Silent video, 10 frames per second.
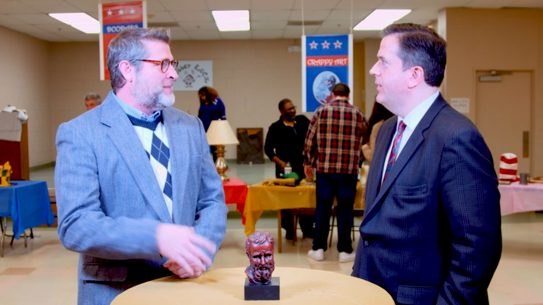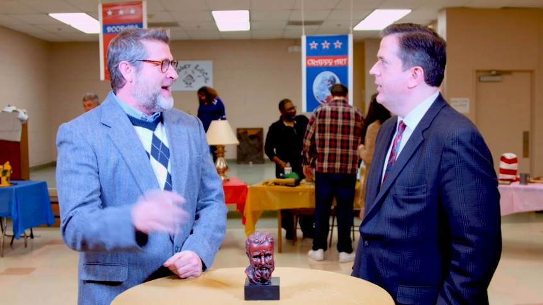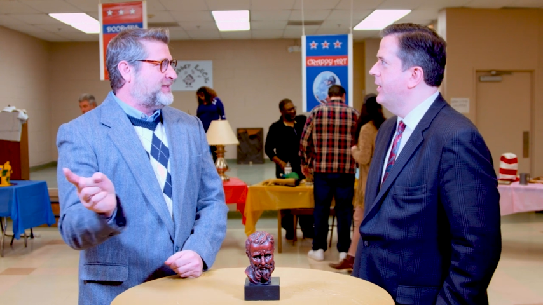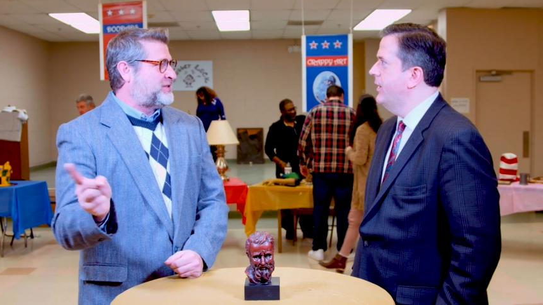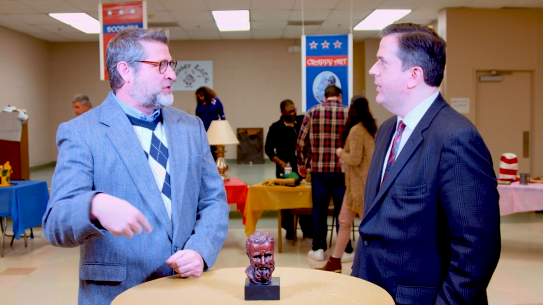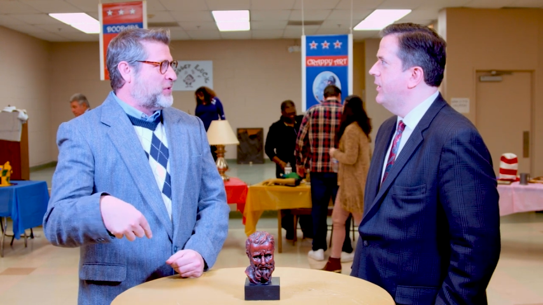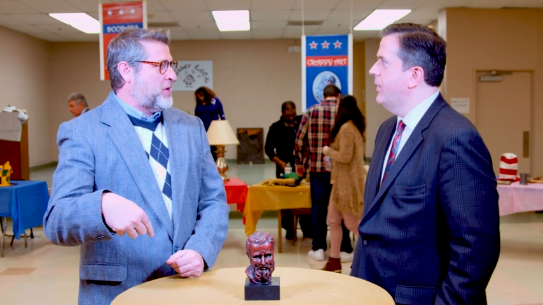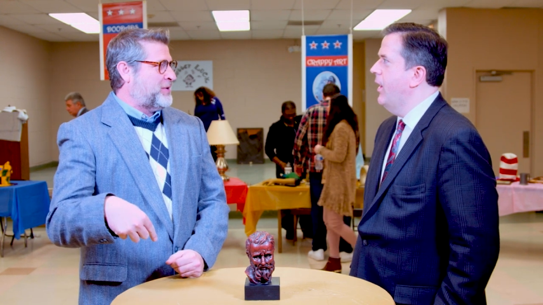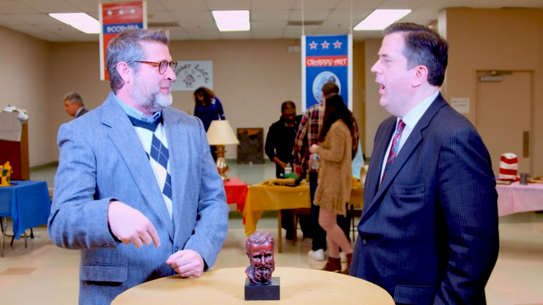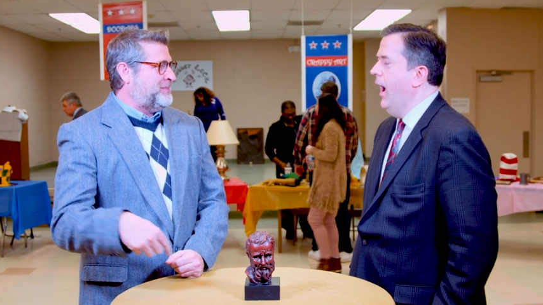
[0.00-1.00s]
Speaker 1: to my
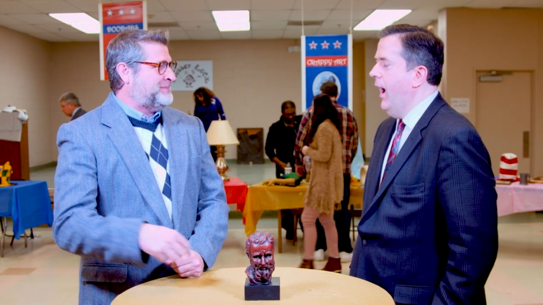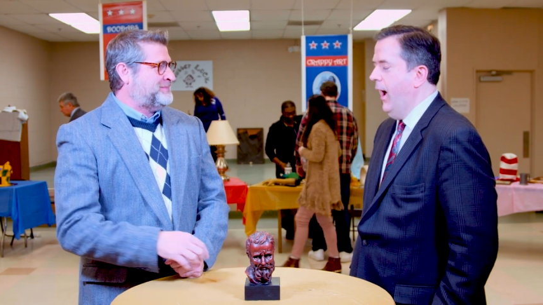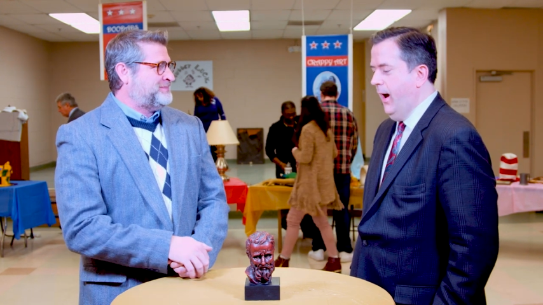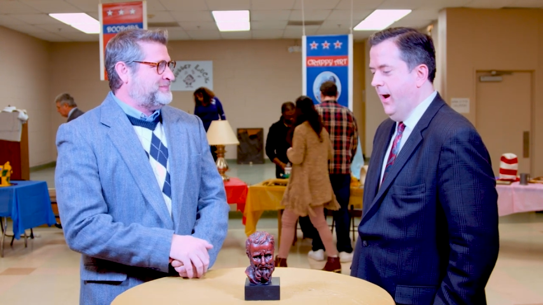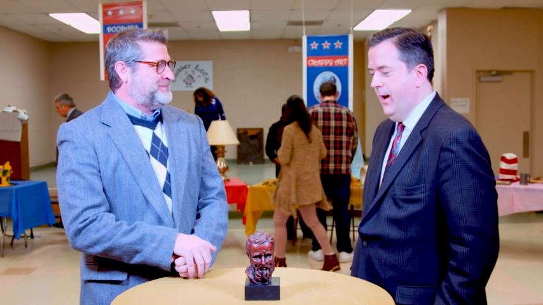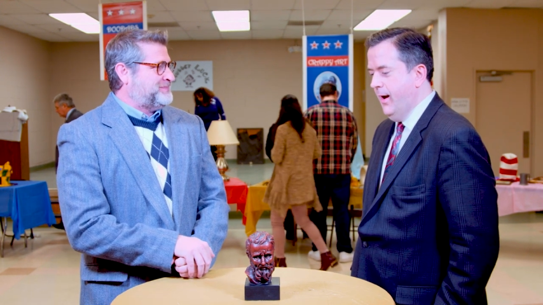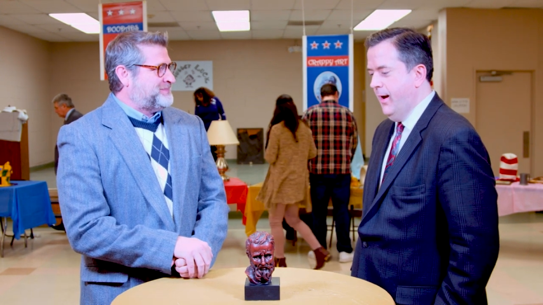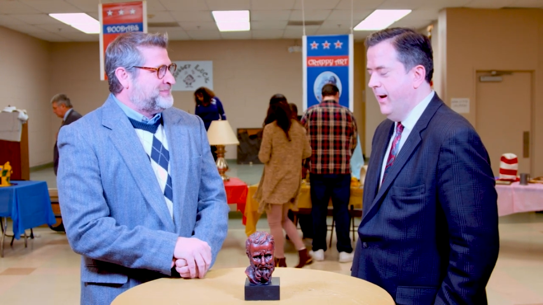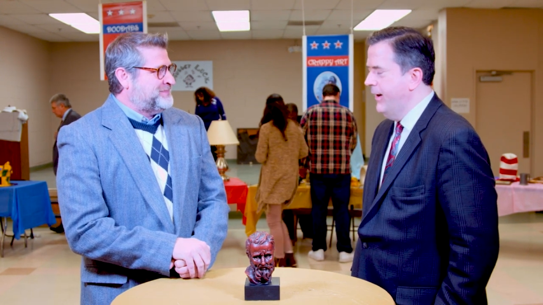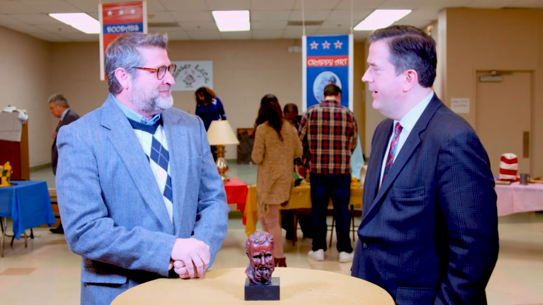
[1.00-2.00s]
scrotum.
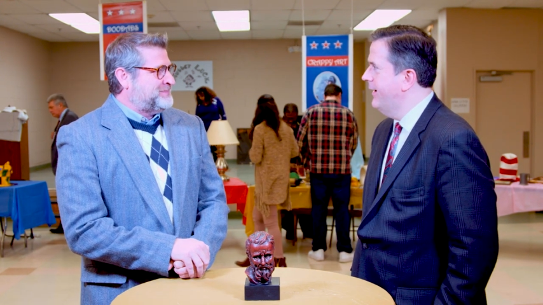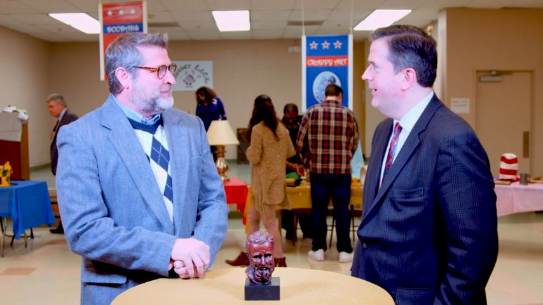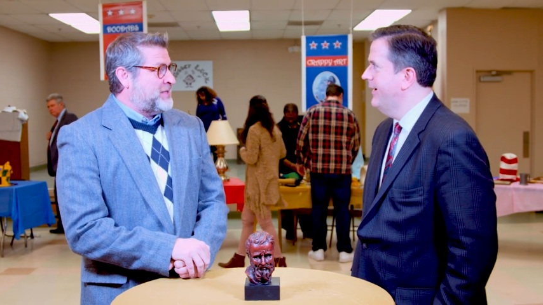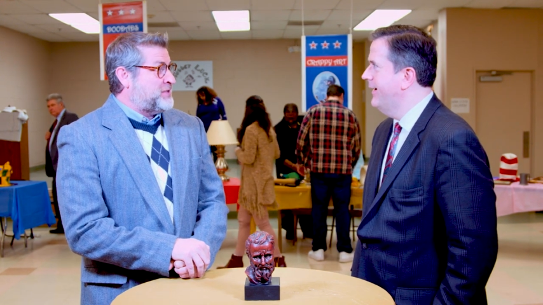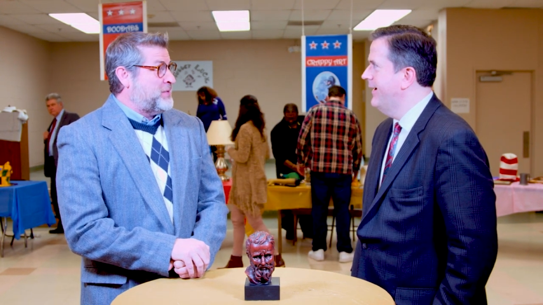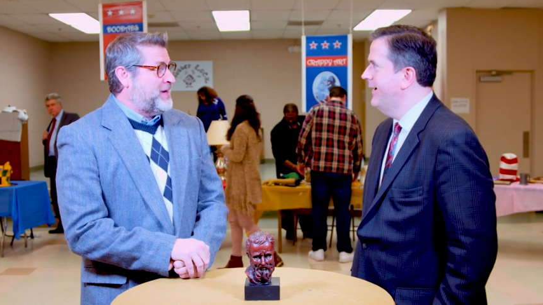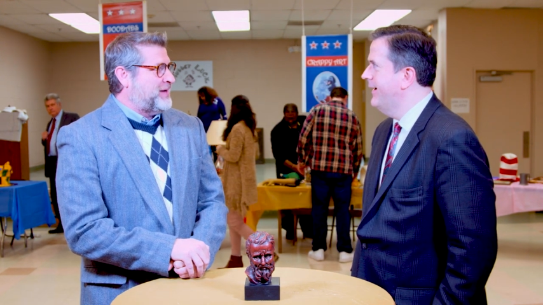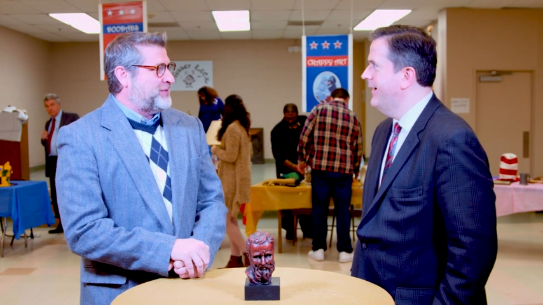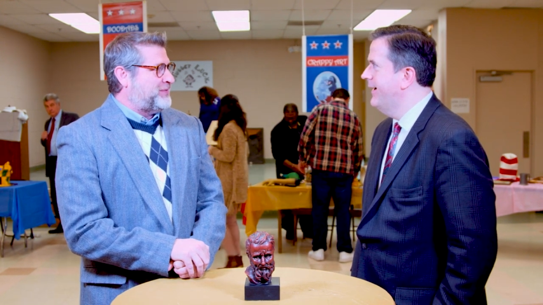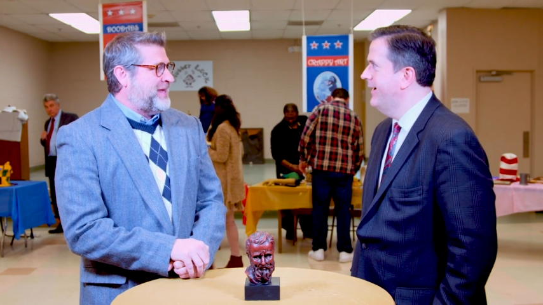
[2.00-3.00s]
My
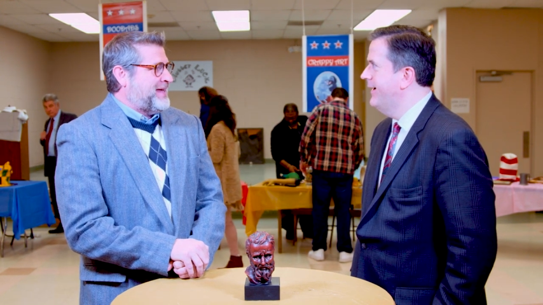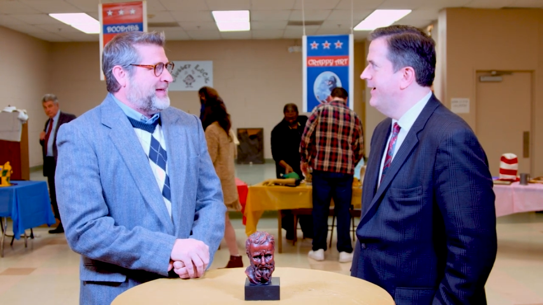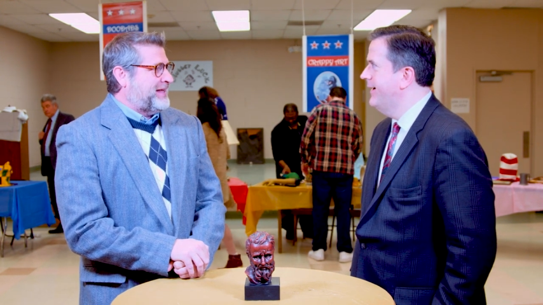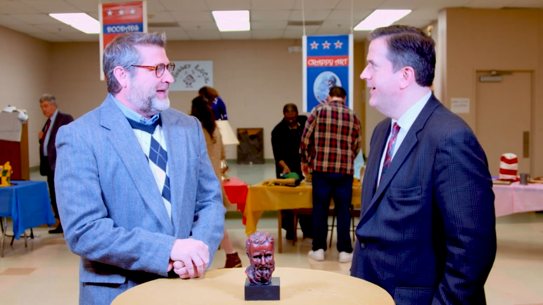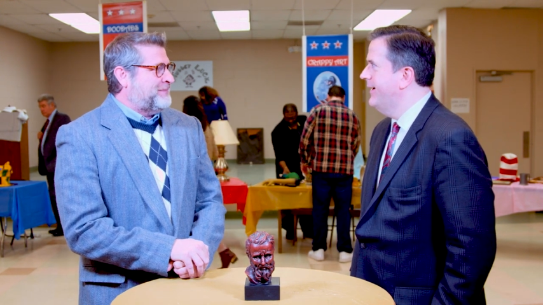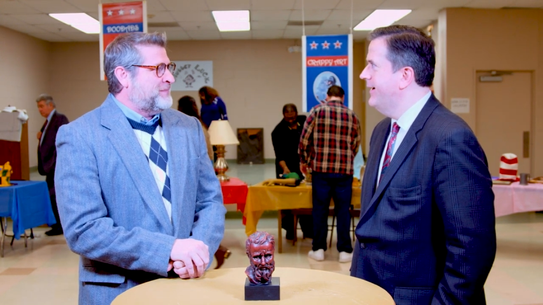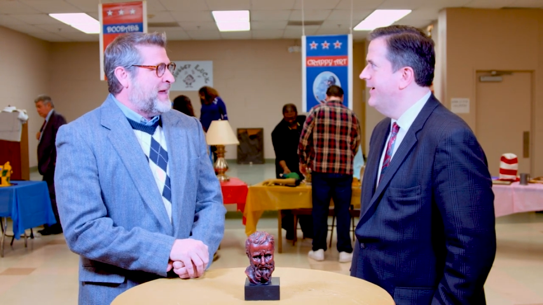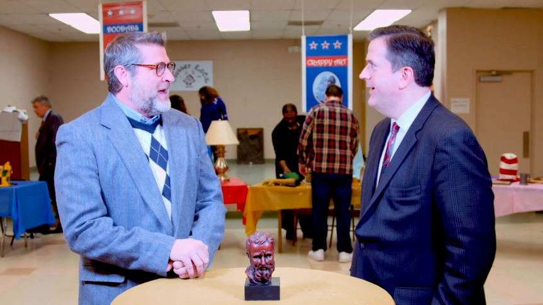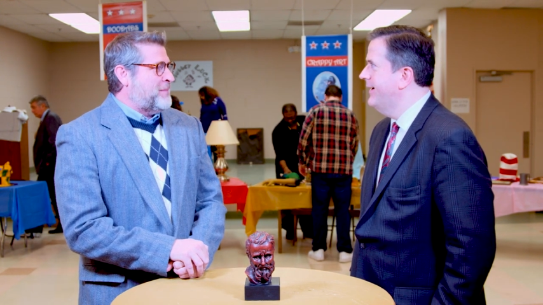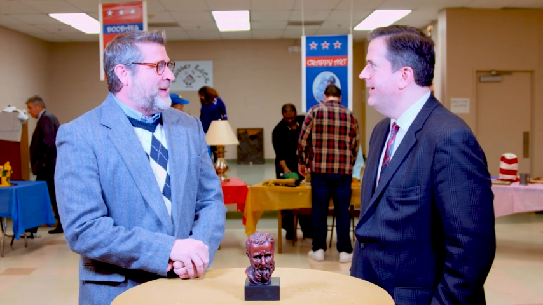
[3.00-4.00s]
toenails are tingling.
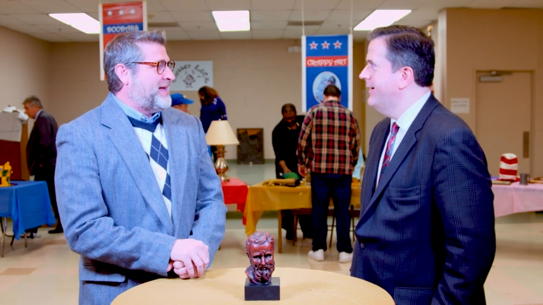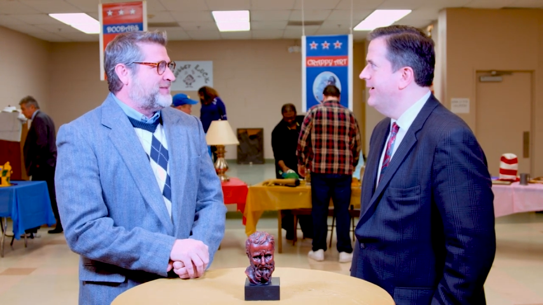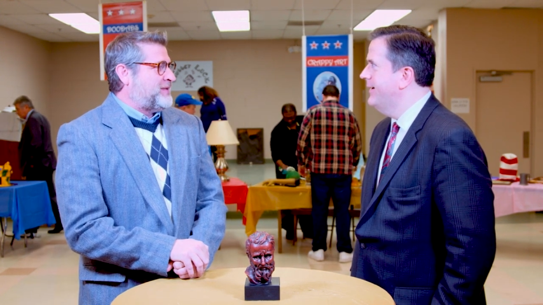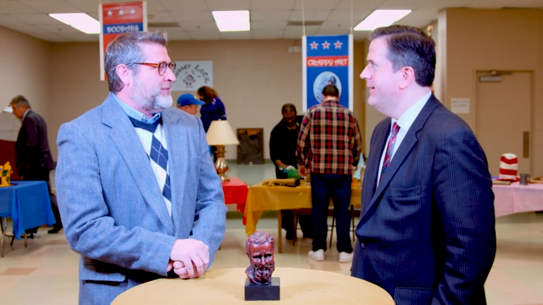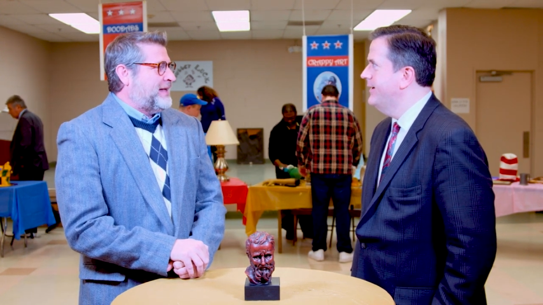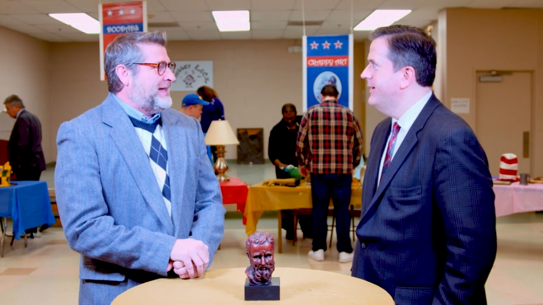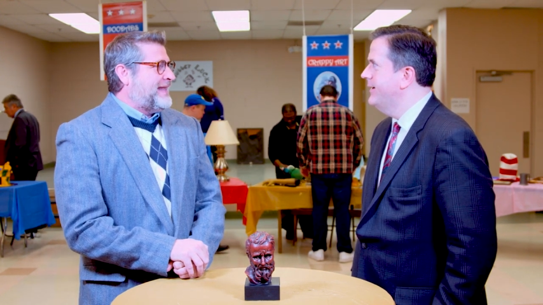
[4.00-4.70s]
I am positively